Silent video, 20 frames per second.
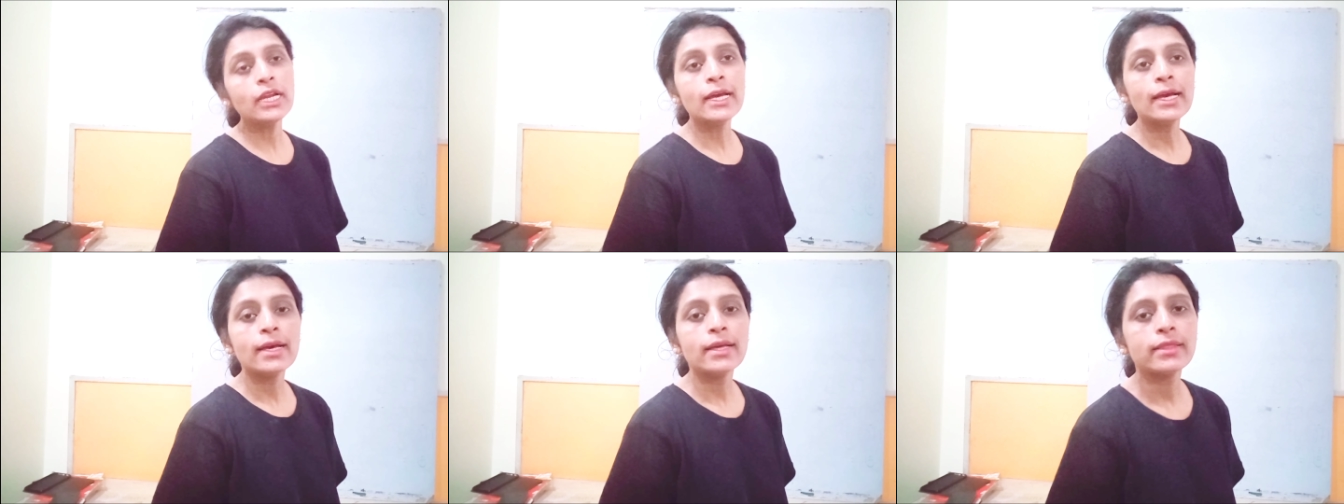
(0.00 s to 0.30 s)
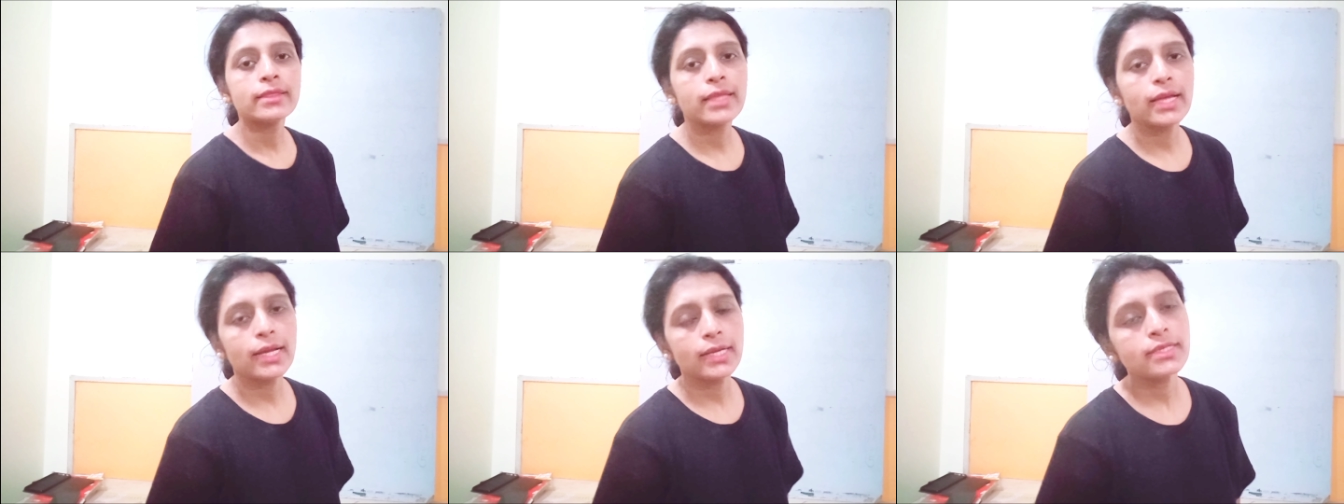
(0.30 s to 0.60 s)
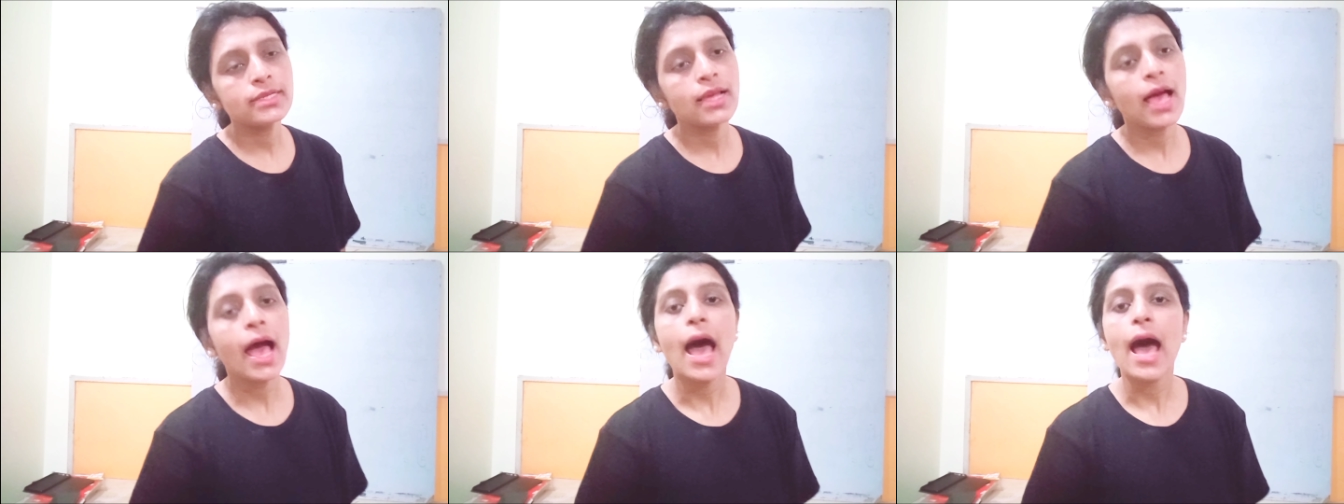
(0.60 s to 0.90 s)
that
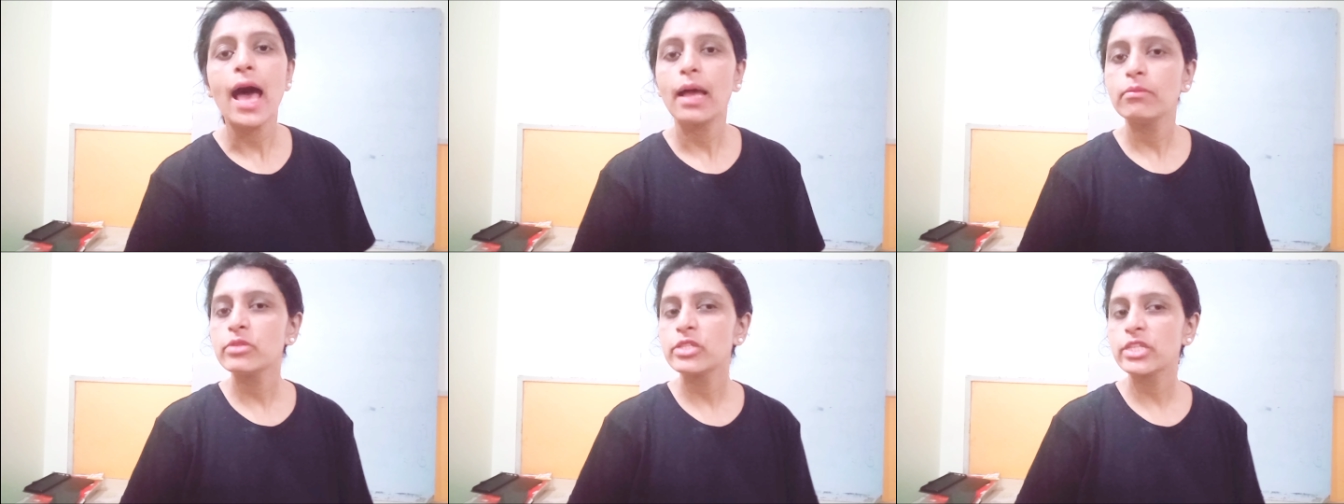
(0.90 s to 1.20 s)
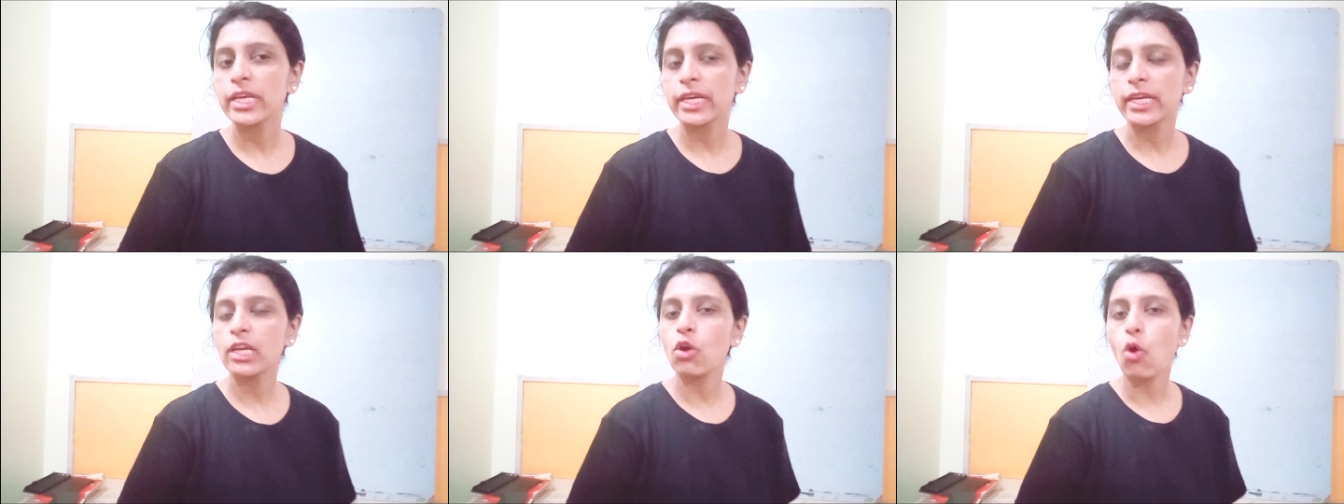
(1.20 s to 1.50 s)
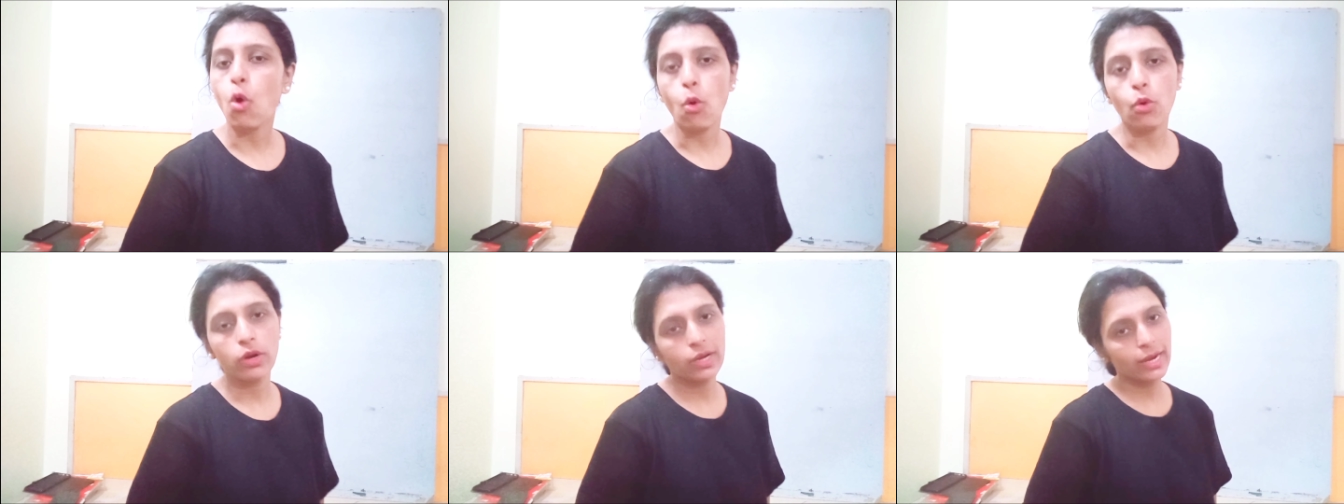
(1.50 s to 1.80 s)
I am taking
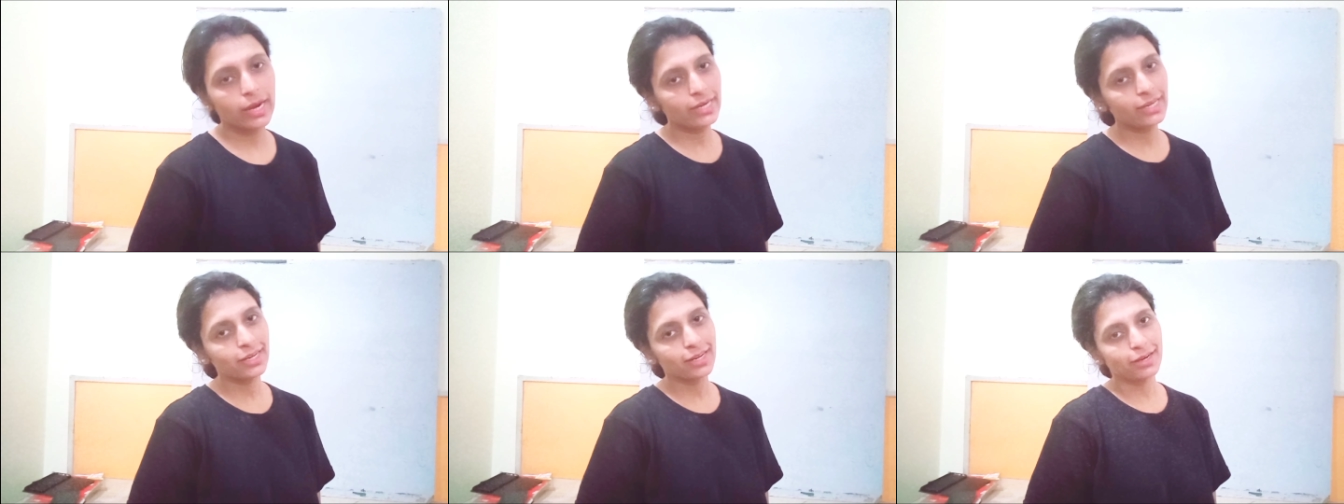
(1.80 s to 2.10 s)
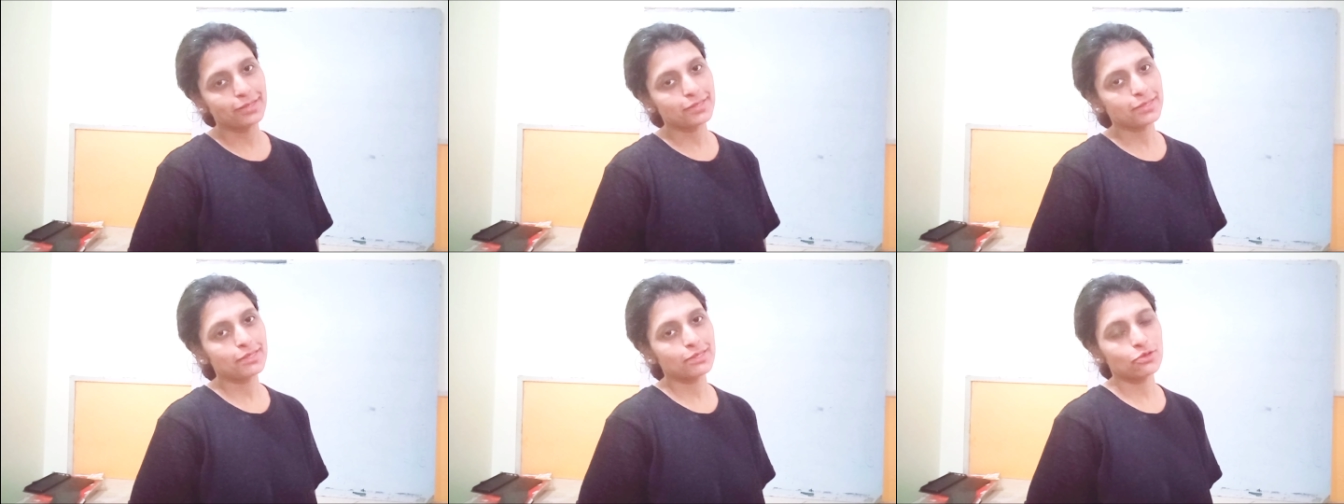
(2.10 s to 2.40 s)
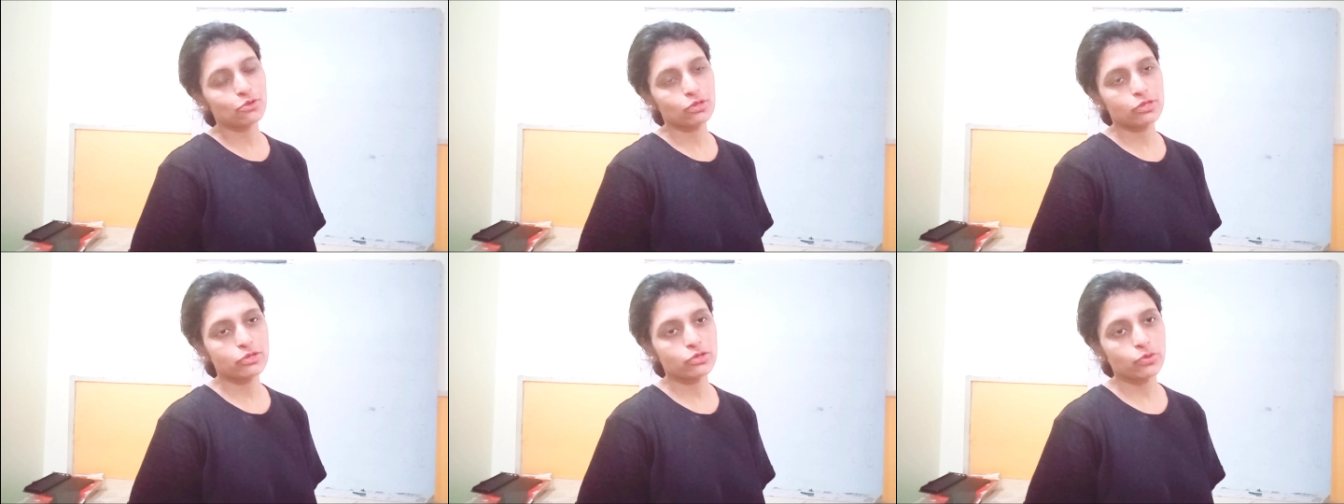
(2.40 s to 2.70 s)
online classes
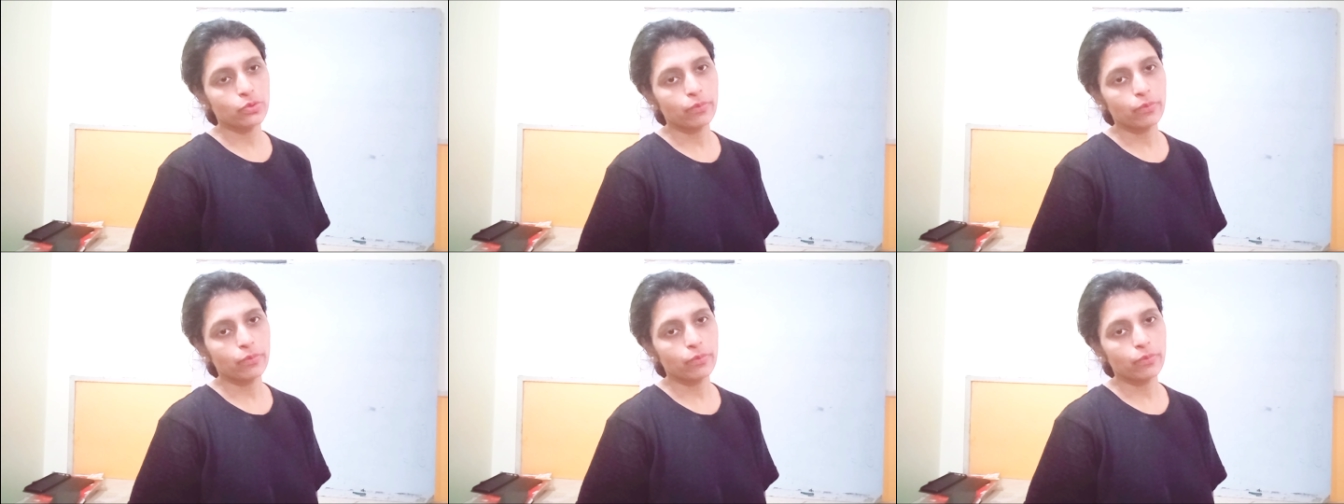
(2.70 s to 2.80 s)
also.